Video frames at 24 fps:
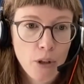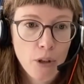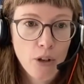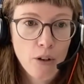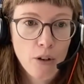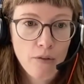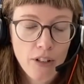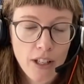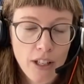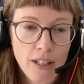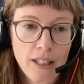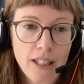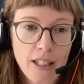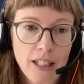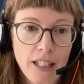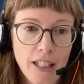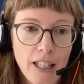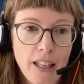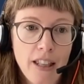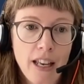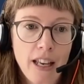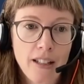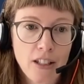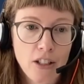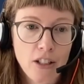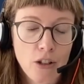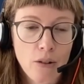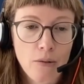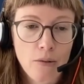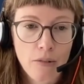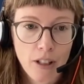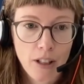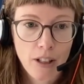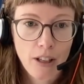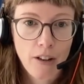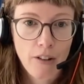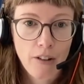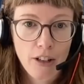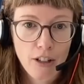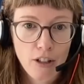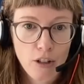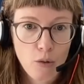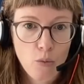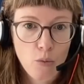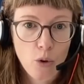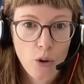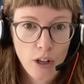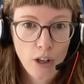but obviously that's not really going
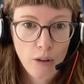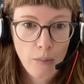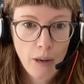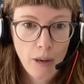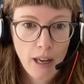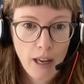to work.